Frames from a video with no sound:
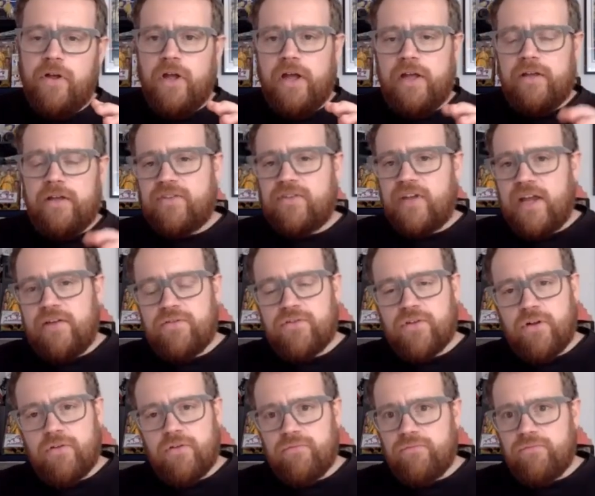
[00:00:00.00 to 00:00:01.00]
it saves
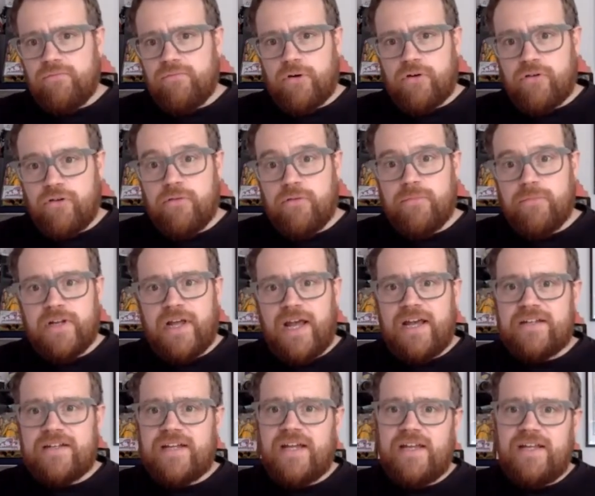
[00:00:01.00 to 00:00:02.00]
on recruitment
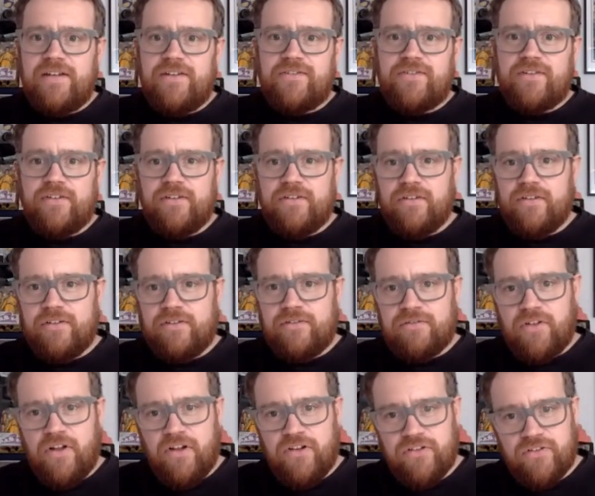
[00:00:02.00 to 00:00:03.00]
headaches and
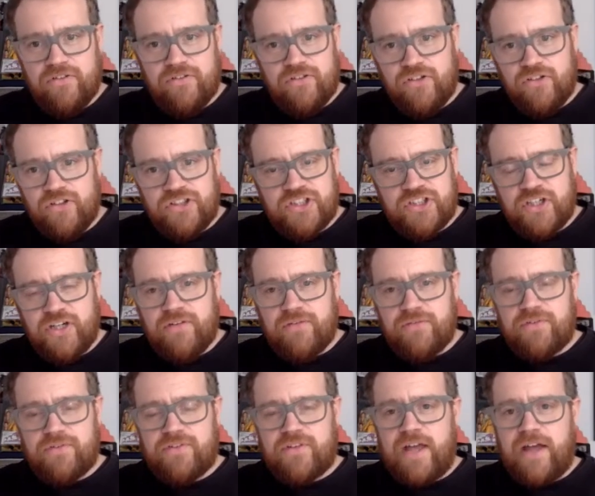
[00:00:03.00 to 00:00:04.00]
the churn
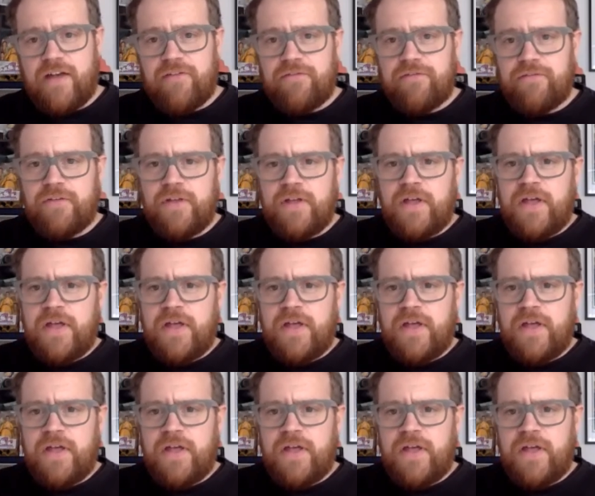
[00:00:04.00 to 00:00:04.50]
of staff.